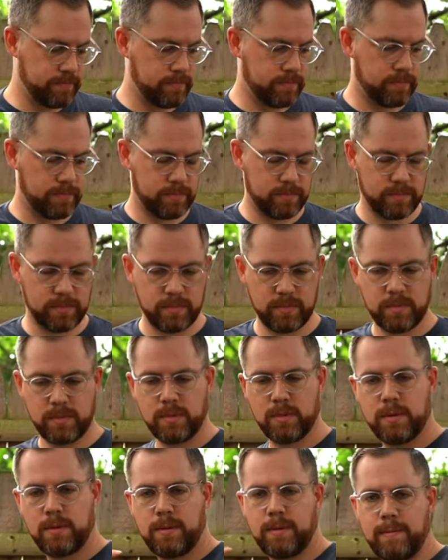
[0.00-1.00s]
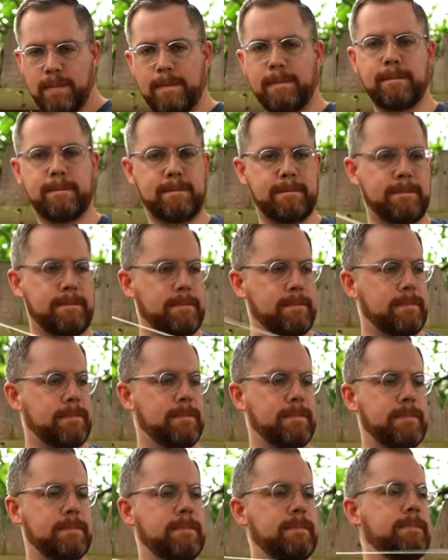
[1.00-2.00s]

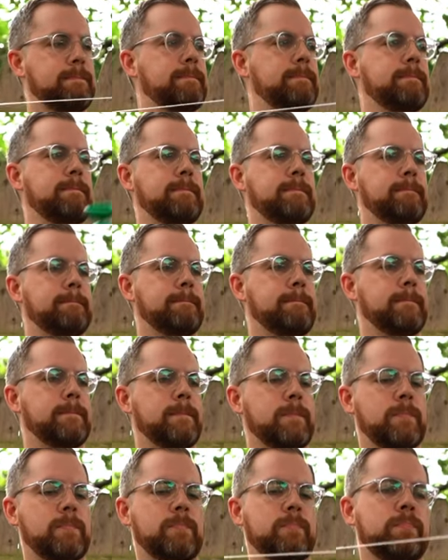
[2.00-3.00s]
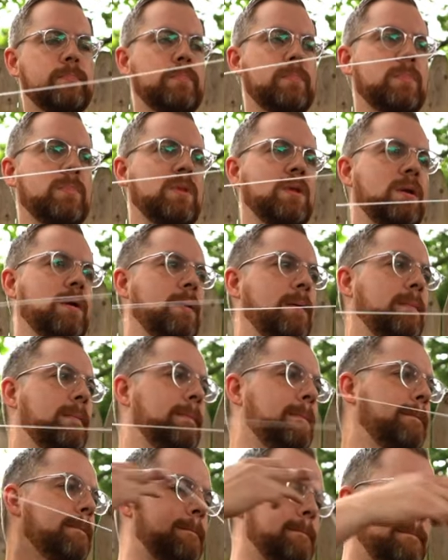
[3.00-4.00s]

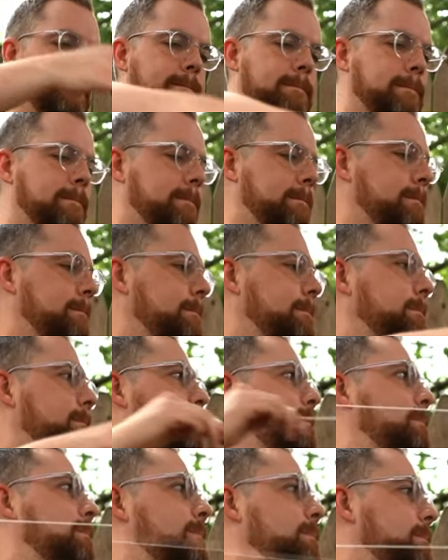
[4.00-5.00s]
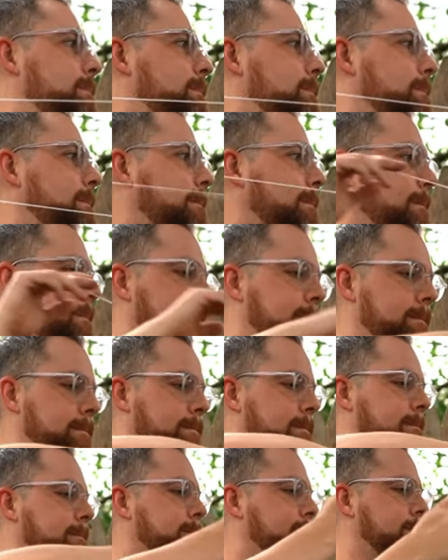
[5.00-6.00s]

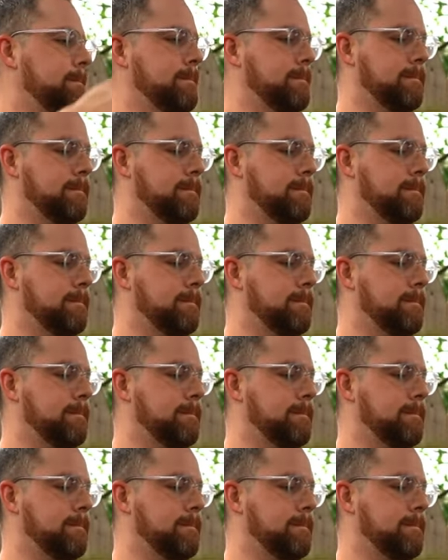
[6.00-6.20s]
No one is speaking in this clip.